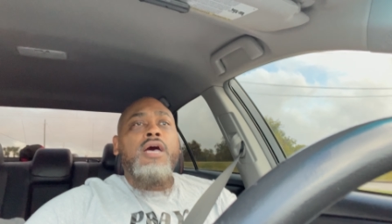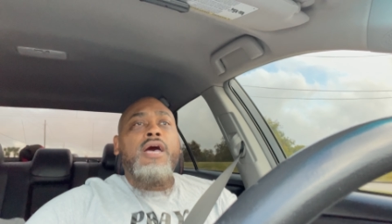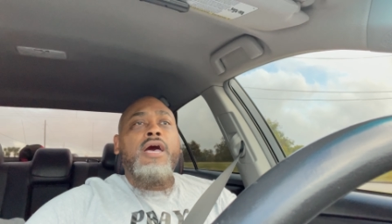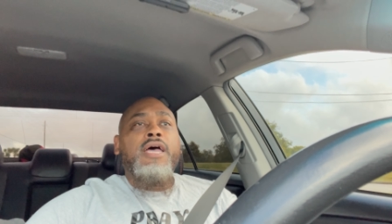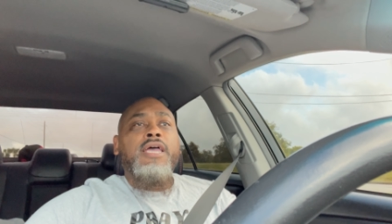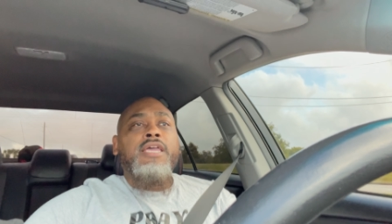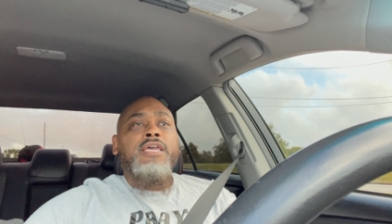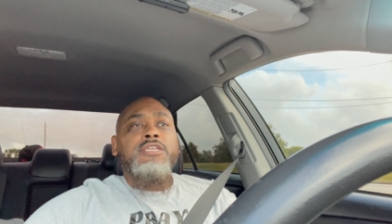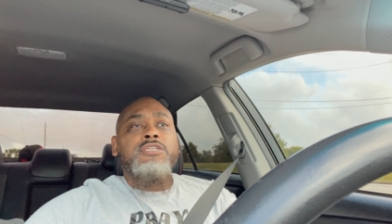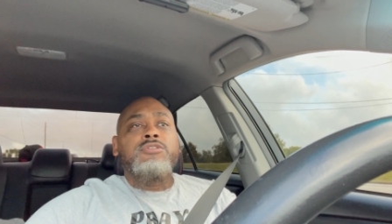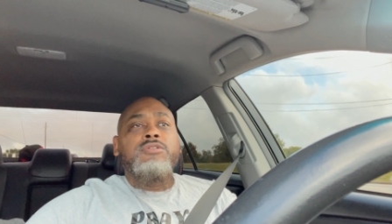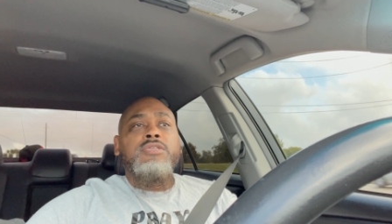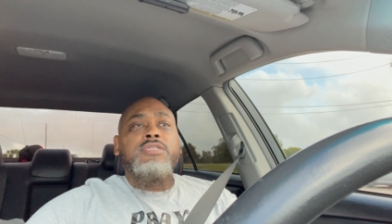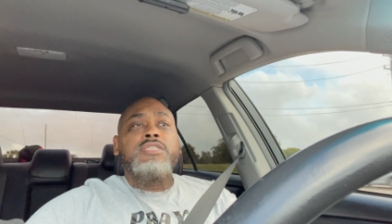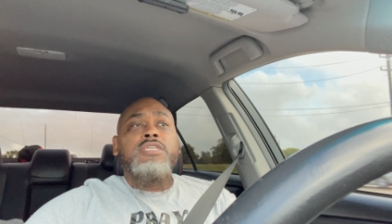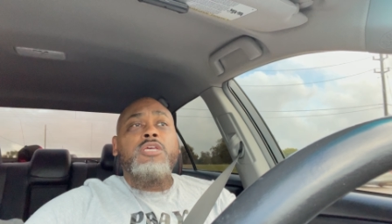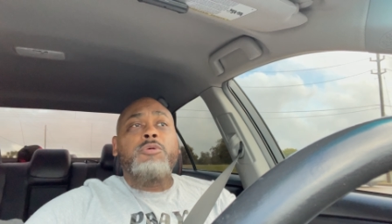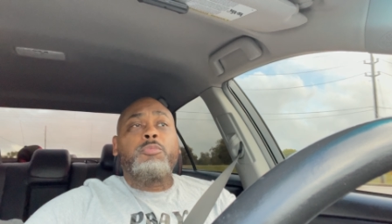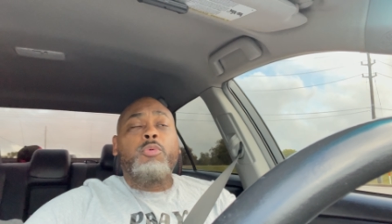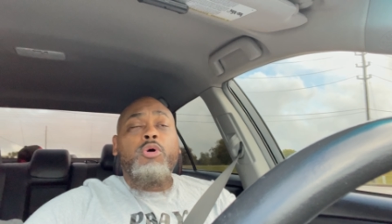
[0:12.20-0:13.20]
I guess you can
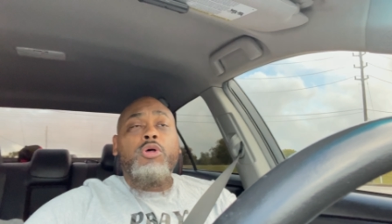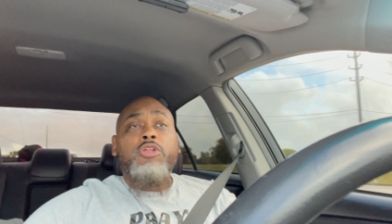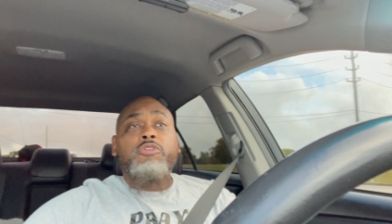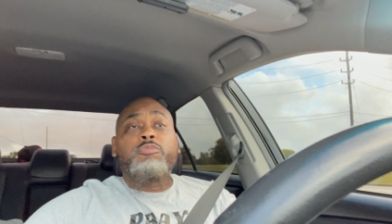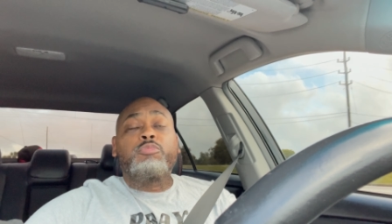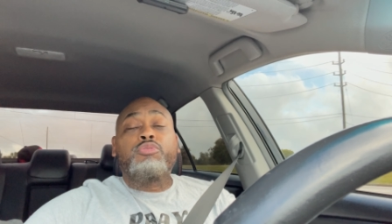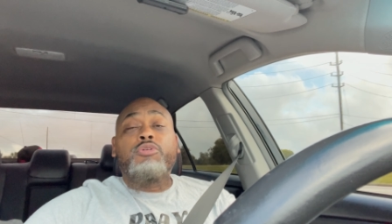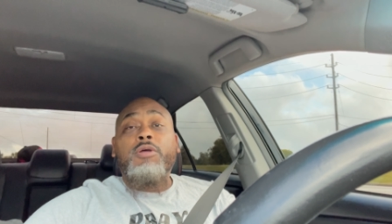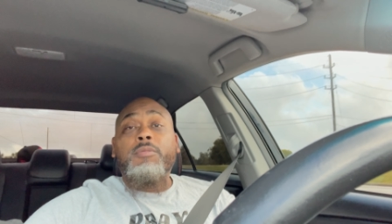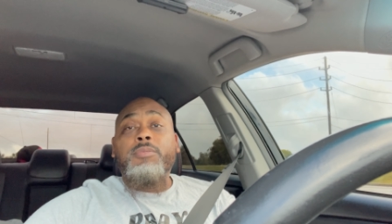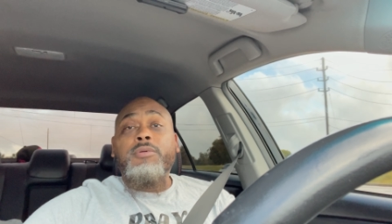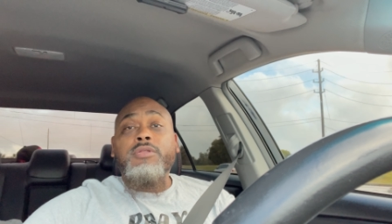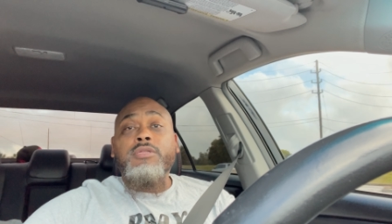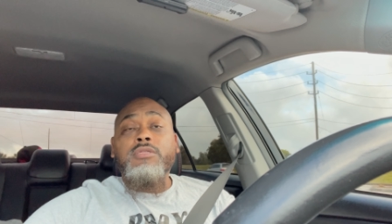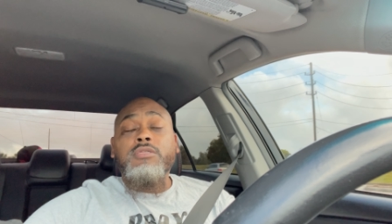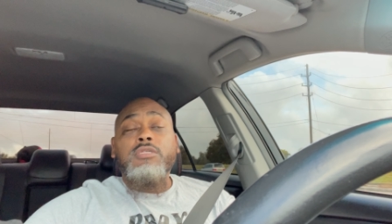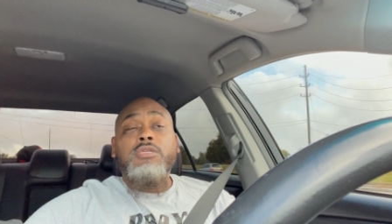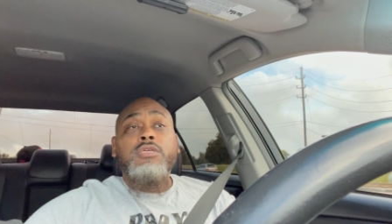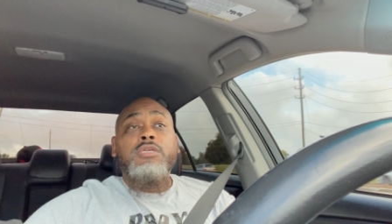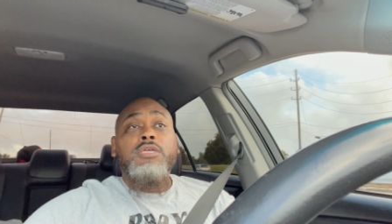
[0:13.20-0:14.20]
say a part of
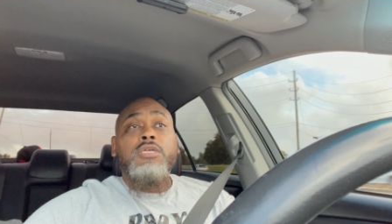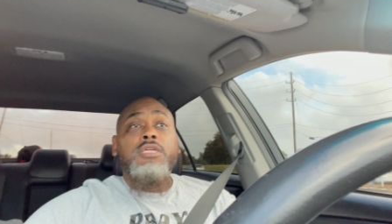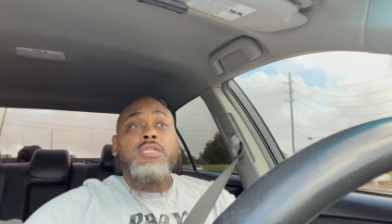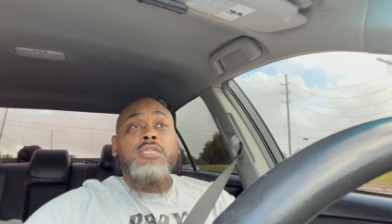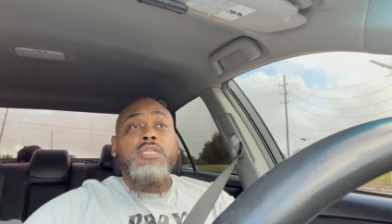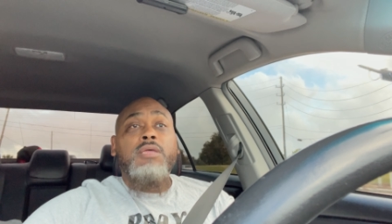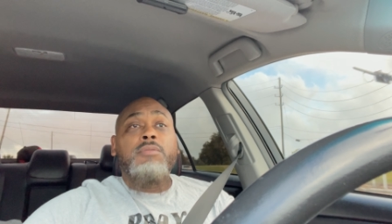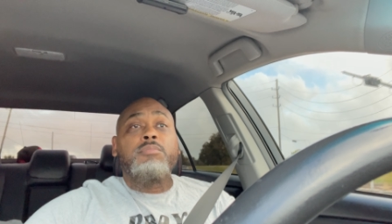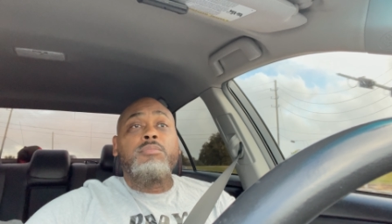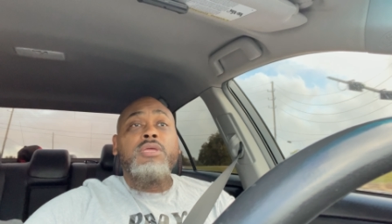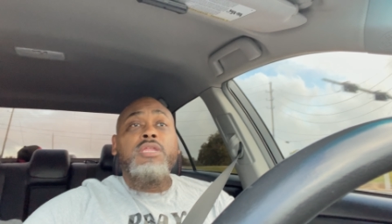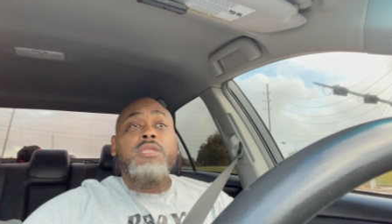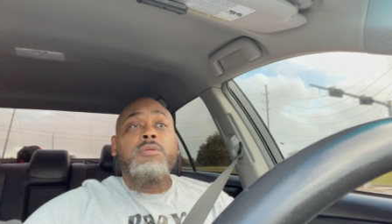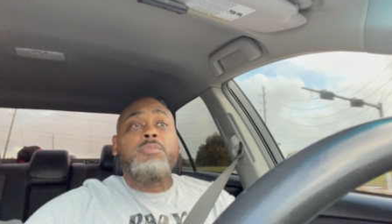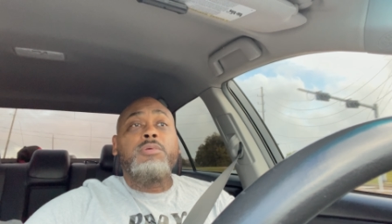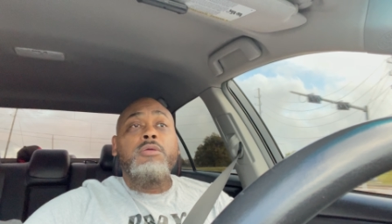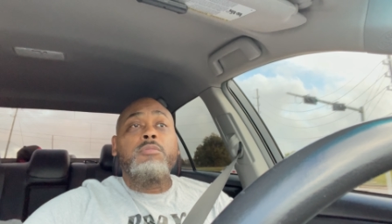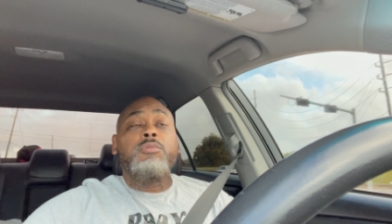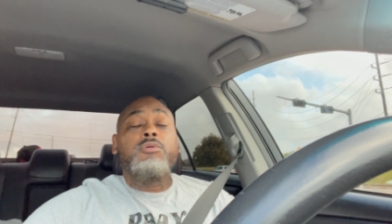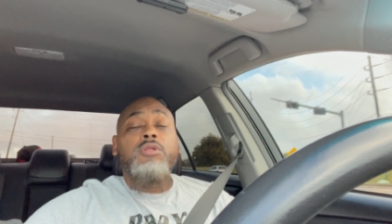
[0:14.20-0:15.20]
prepping that many
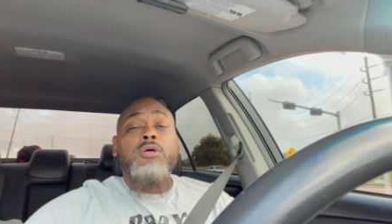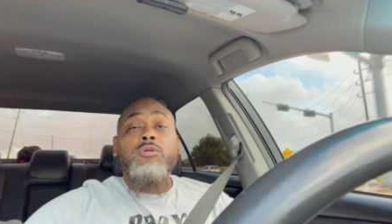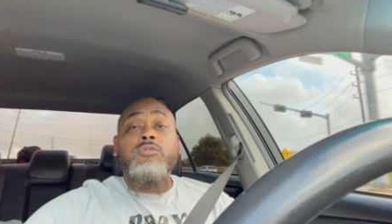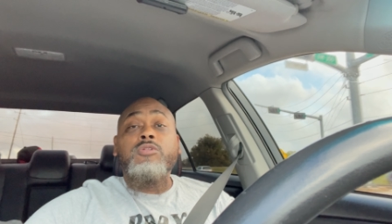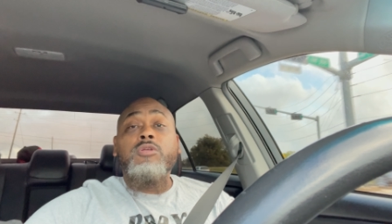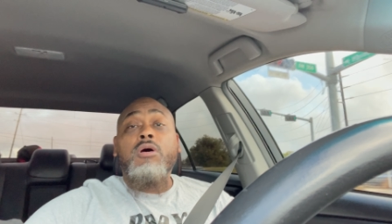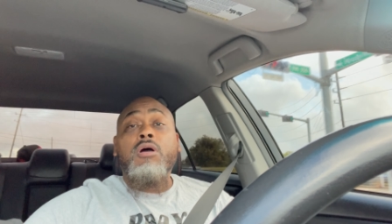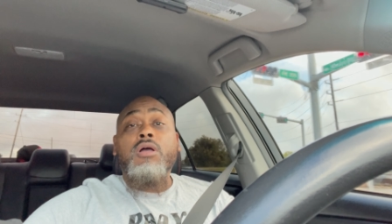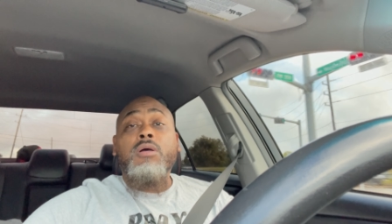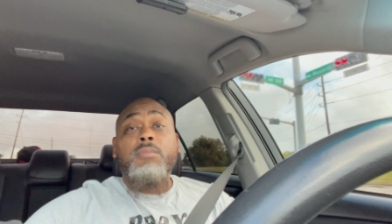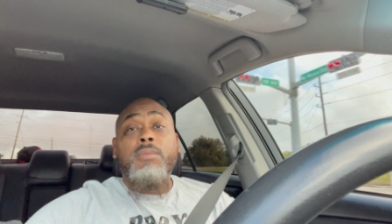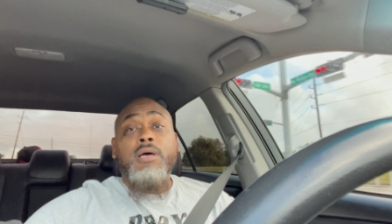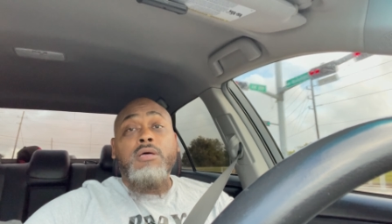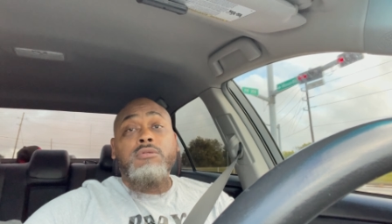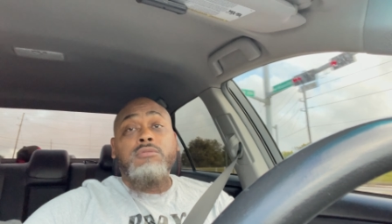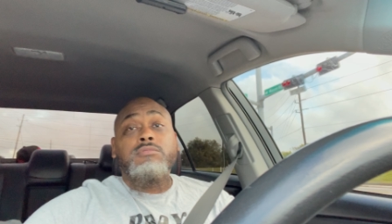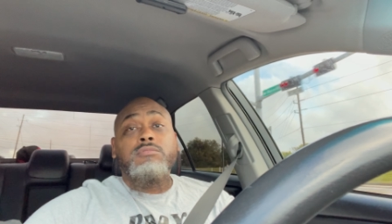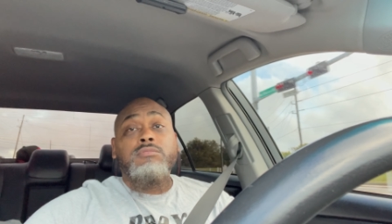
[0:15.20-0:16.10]
people don't talk about.